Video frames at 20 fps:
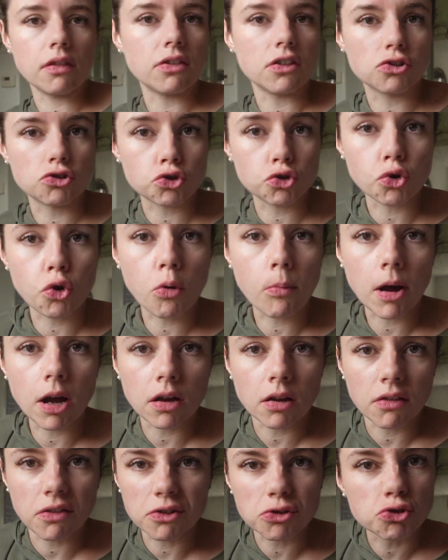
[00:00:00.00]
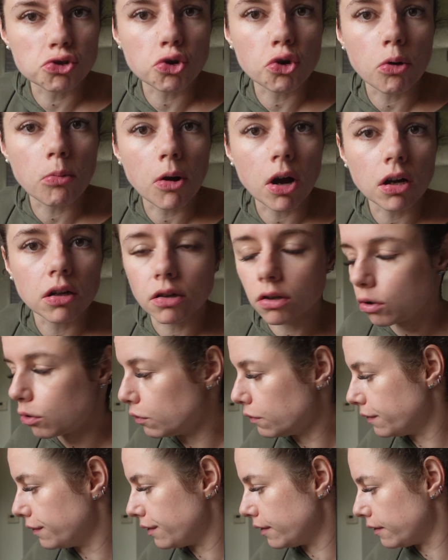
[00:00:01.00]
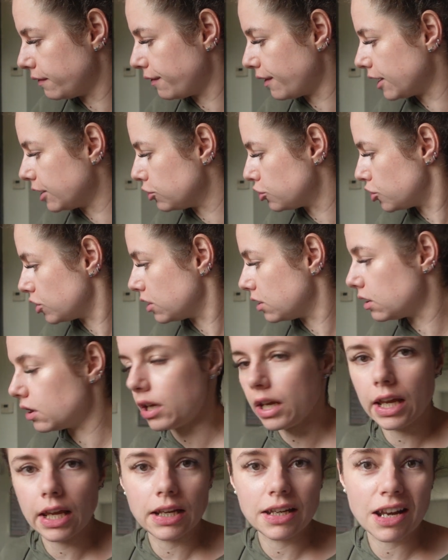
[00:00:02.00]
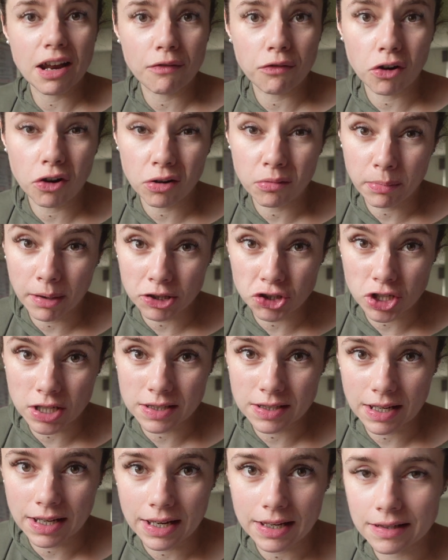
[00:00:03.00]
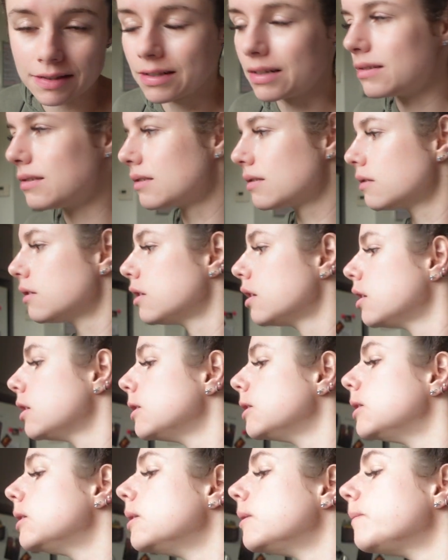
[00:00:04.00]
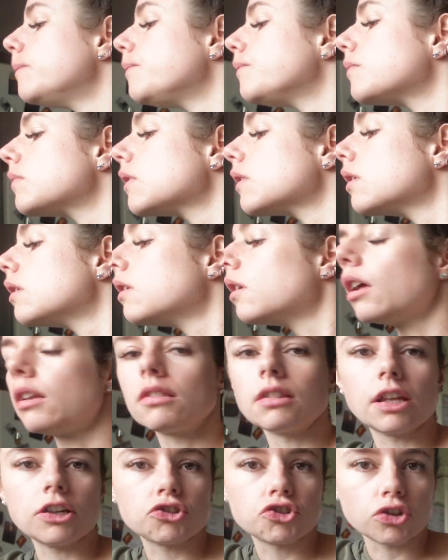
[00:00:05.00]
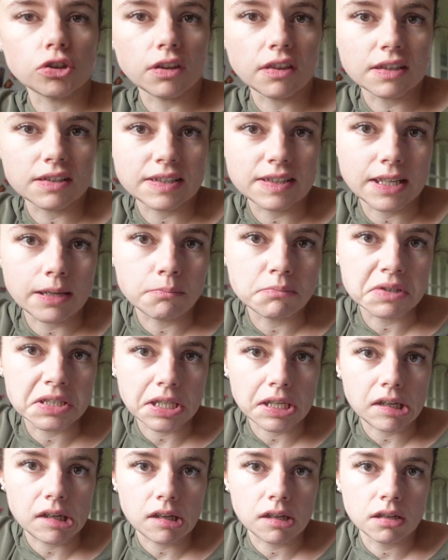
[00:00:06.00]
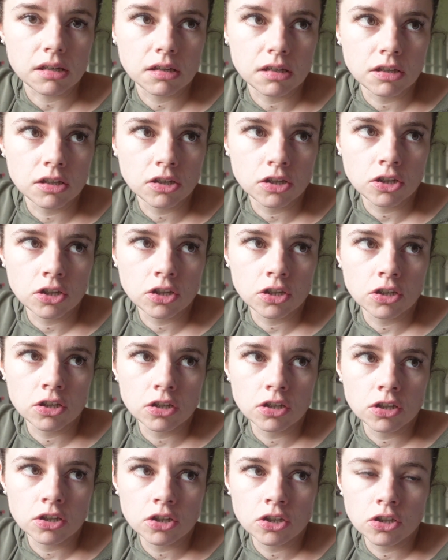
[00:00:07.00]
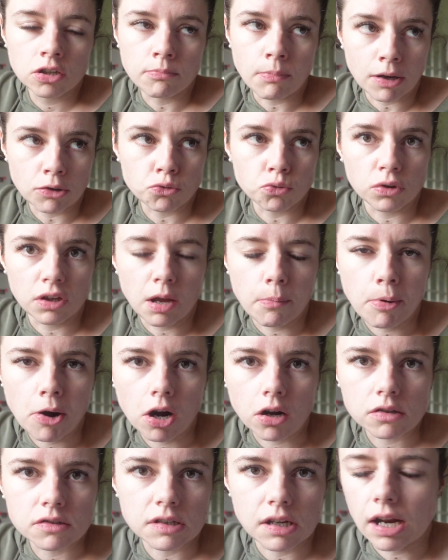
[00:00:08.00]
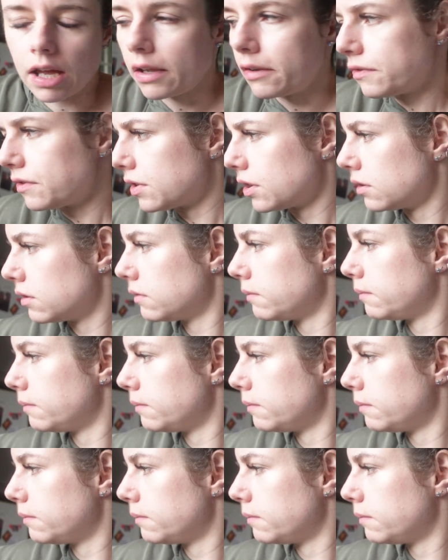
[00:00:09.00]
the trauma of finishing Never by Jessa Hastings, and literally the same day Magnolia Parks arrived.